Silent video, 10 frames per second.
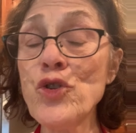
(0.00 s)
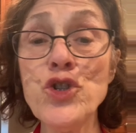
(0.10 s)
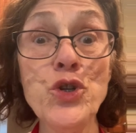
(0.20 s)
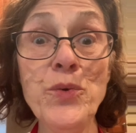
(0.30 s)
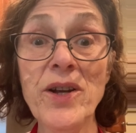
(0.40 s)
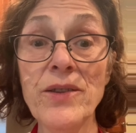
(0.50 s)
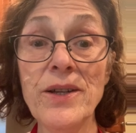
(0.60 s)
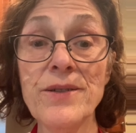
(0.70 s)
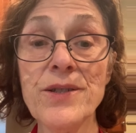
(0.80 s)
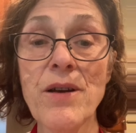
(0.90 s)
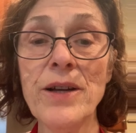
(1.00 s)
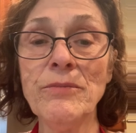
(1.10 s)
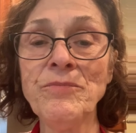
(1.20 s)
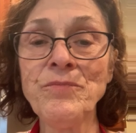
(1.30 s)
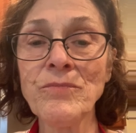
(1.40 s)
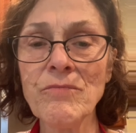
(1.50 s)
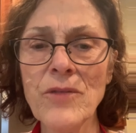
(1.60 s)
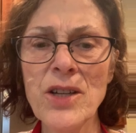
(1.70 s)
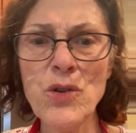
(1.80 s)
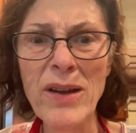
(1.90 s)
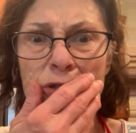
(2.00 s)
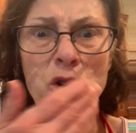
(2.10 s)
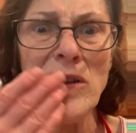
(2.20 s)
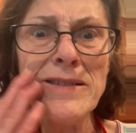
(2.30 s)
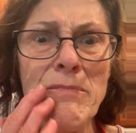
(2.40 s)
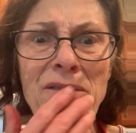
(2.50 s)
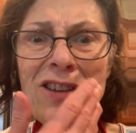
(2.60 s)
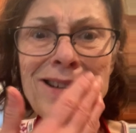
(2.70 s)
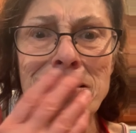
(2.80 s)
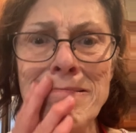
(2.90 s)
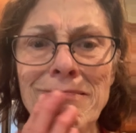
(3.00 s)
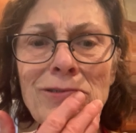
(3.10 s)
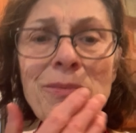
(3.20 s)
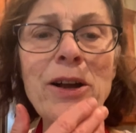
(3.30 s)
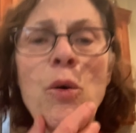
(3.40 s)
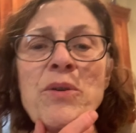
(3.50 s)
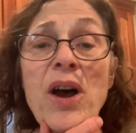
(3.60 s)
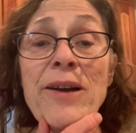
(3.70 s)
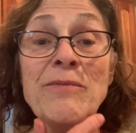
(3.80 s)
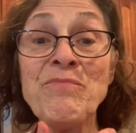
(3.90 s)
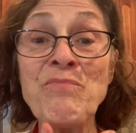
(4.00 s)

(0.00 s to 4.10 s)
chewy on the inside. Do I have chocolate on my face? Oh, I hope not.